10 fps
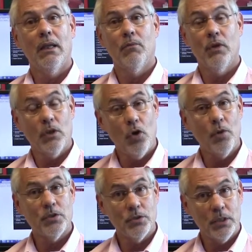when the
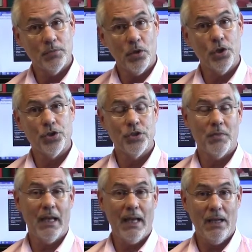home is purchased
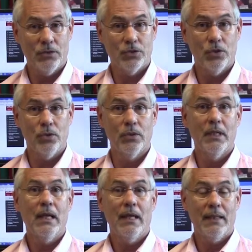by a household
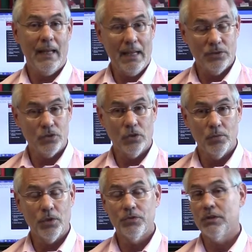and then household
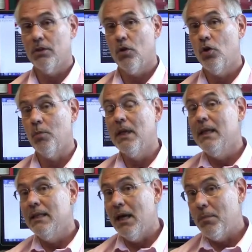moves into the home.
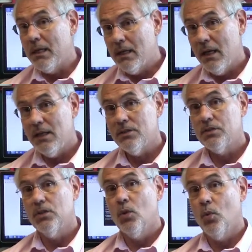Now,
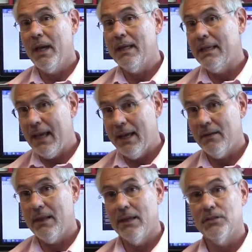because Wake
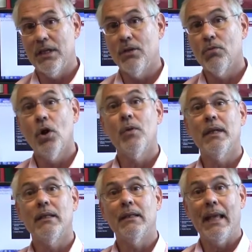County is a
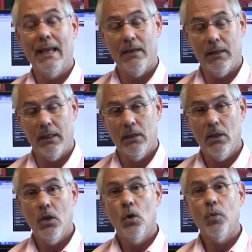growing county,
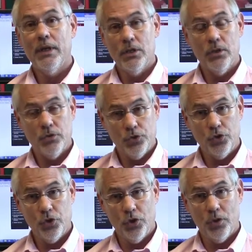we do
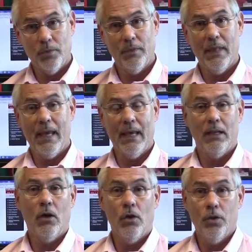assume
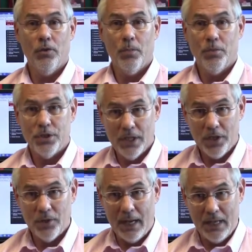that although the
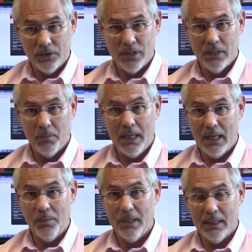particular housing may
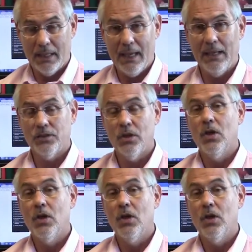not be the case,